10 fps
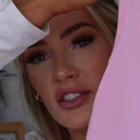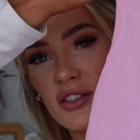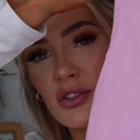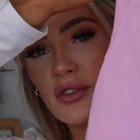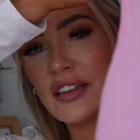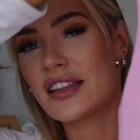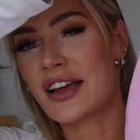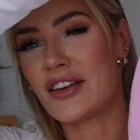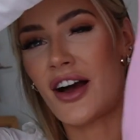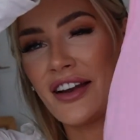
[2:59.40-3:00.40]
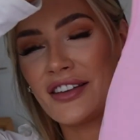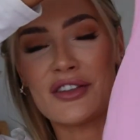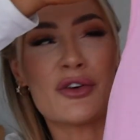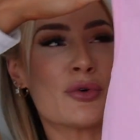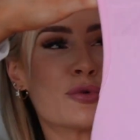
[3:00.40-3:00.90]
and just looks really like 90s
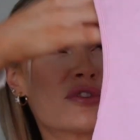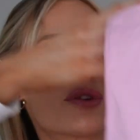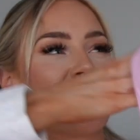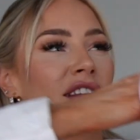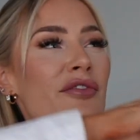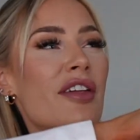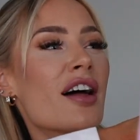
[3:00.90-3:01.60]
and cool. So I love